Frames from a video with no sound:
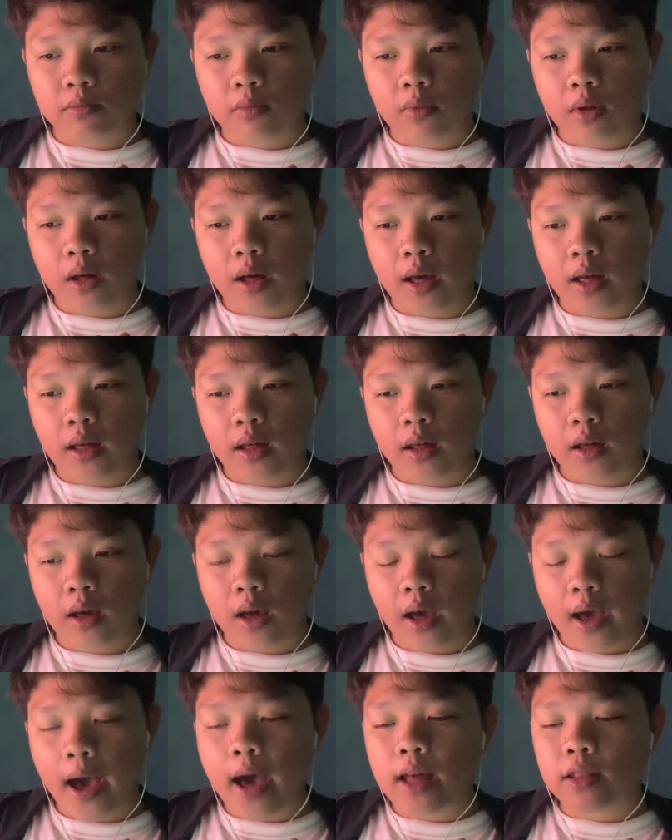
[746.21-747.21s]
I
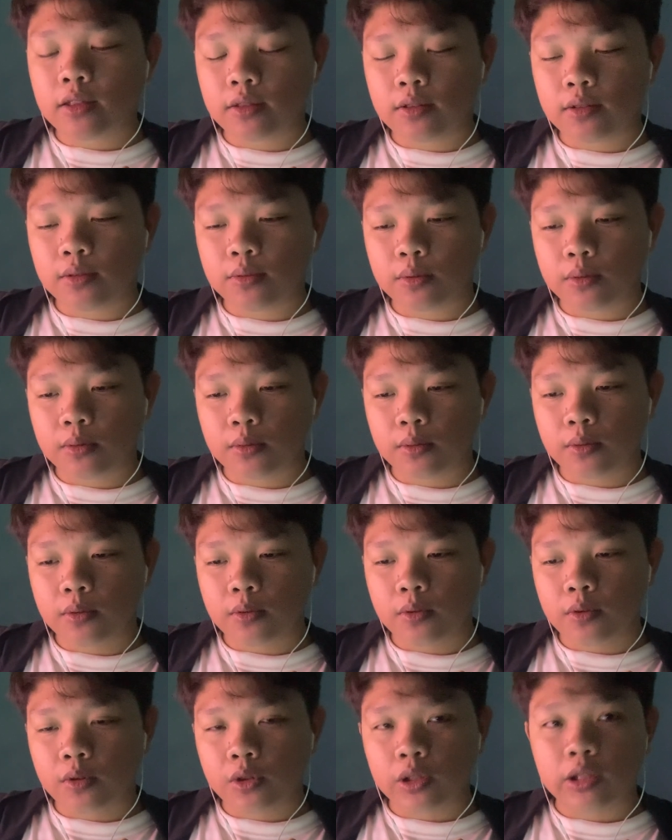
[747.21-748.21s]
had to
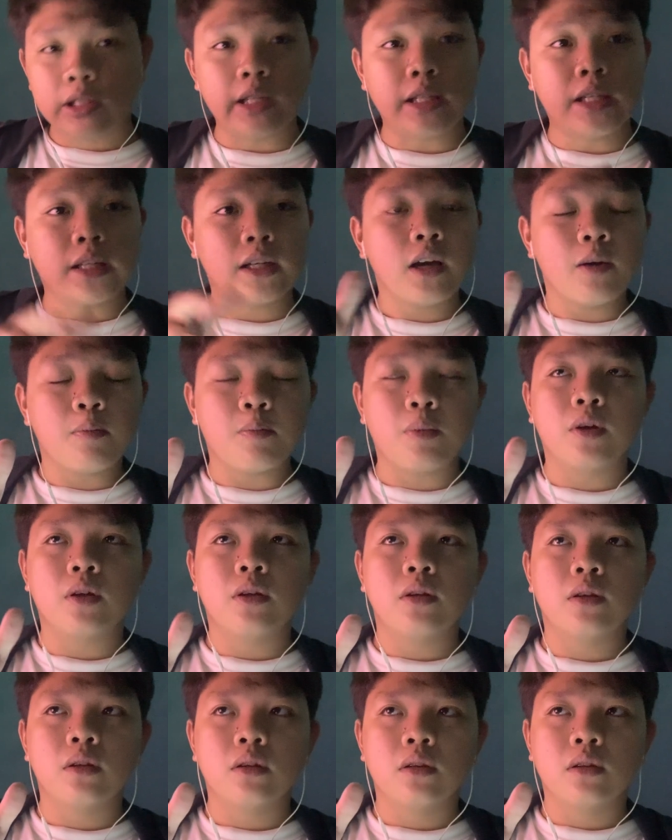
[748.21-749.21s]
clean it up.
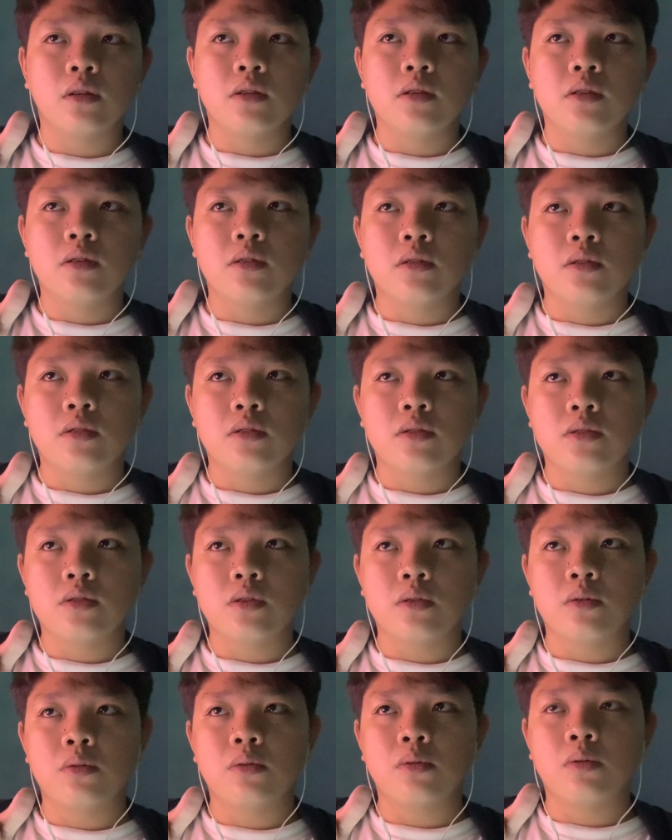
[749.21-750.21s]

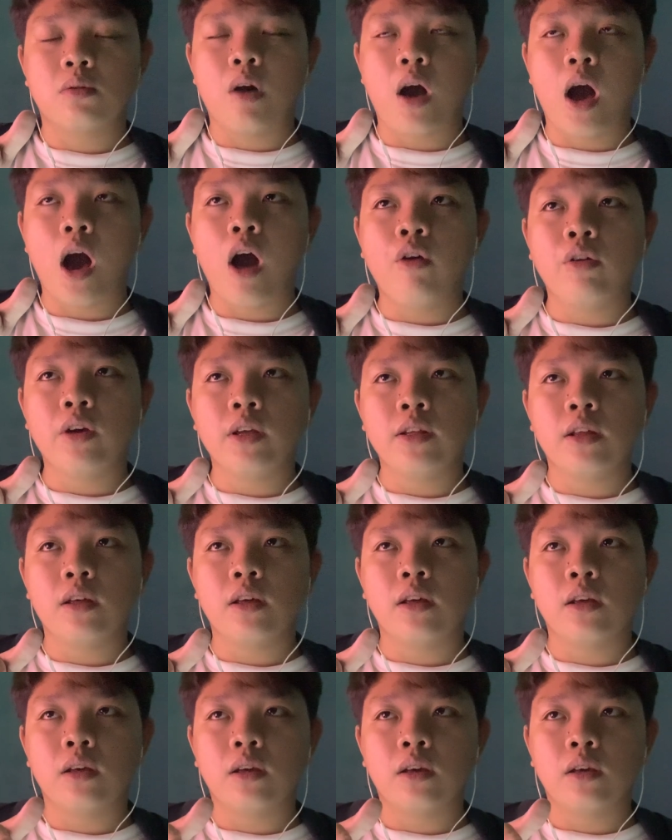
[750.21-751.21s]
So how can
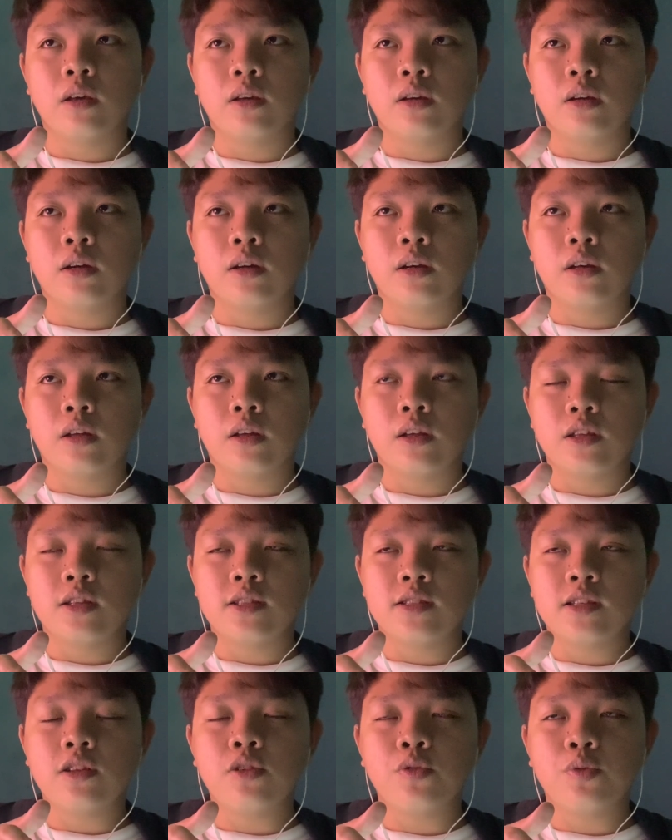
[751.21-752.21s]
I,
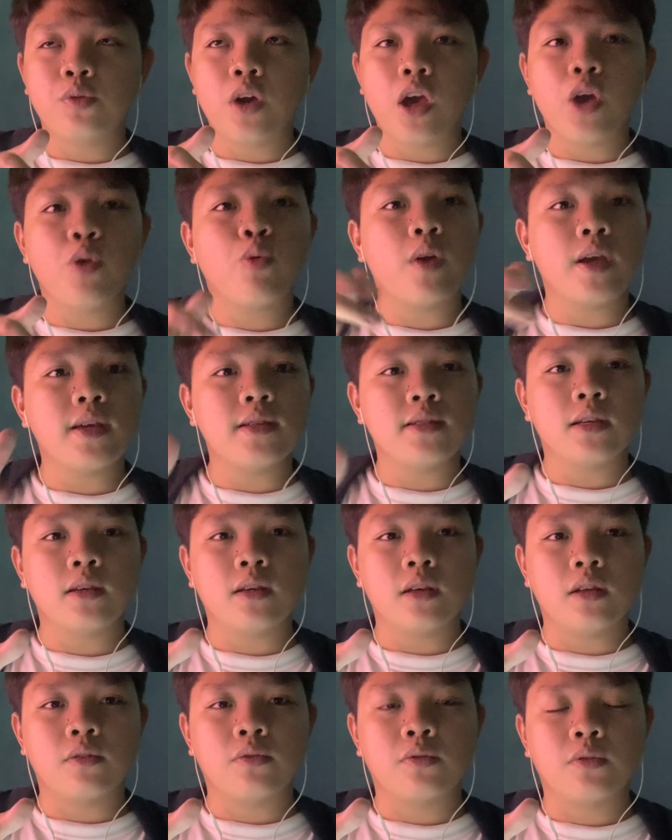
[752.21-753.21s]
instead of erasing
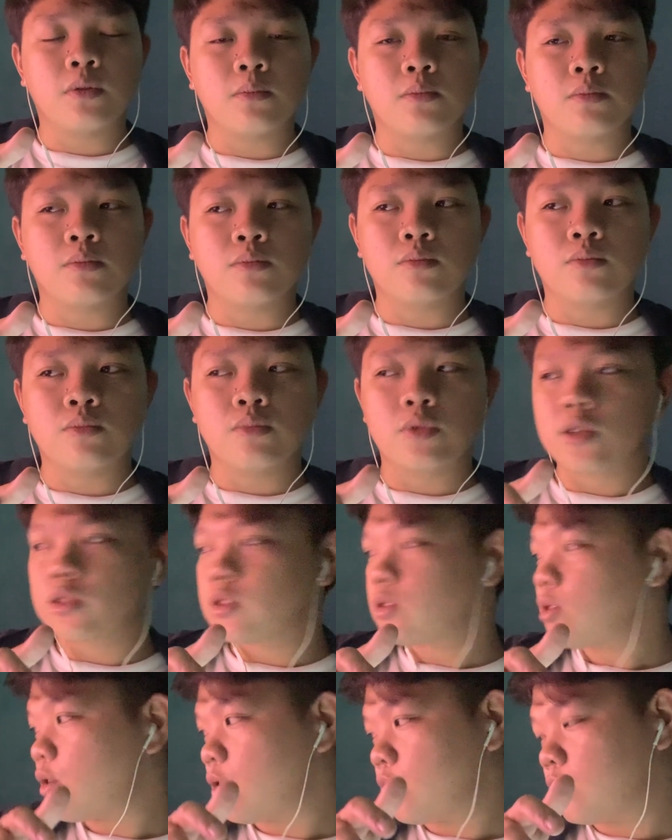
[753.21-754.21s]
it from the
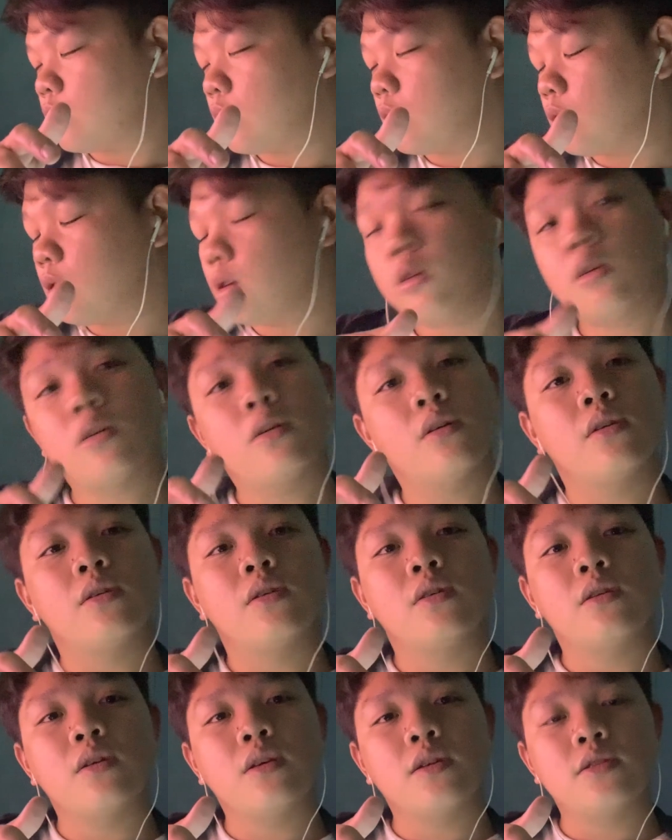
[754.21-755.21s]
start,
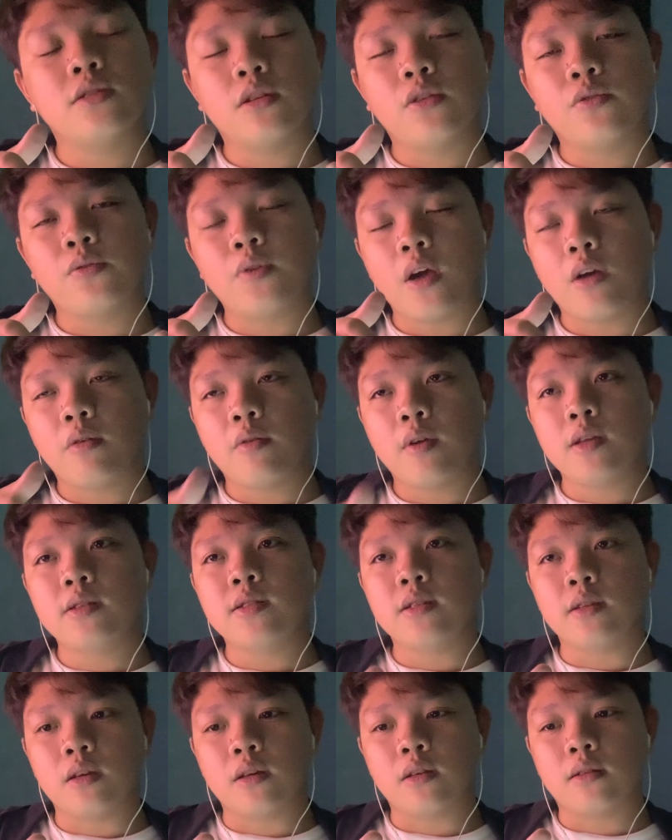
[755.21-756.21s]
instead of
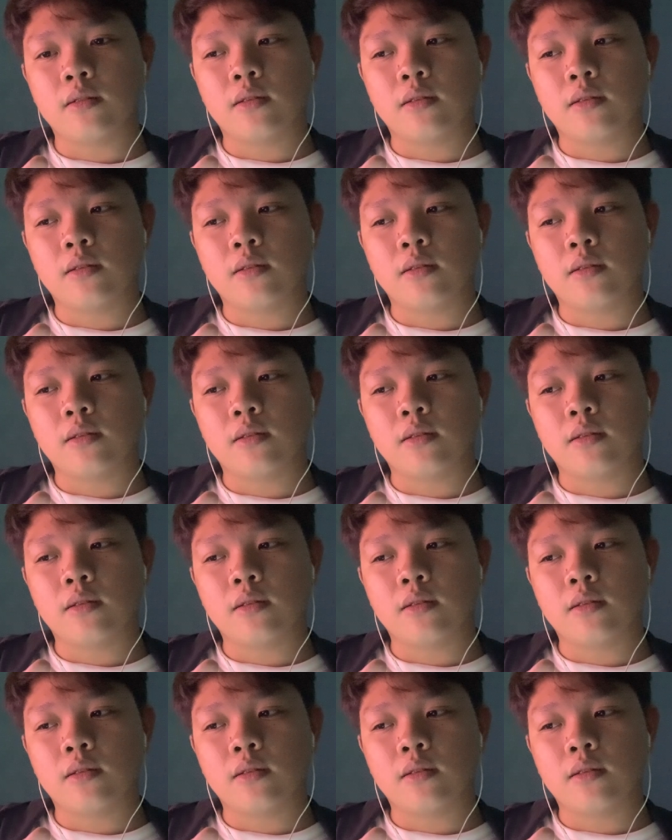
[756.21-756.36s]
erasing it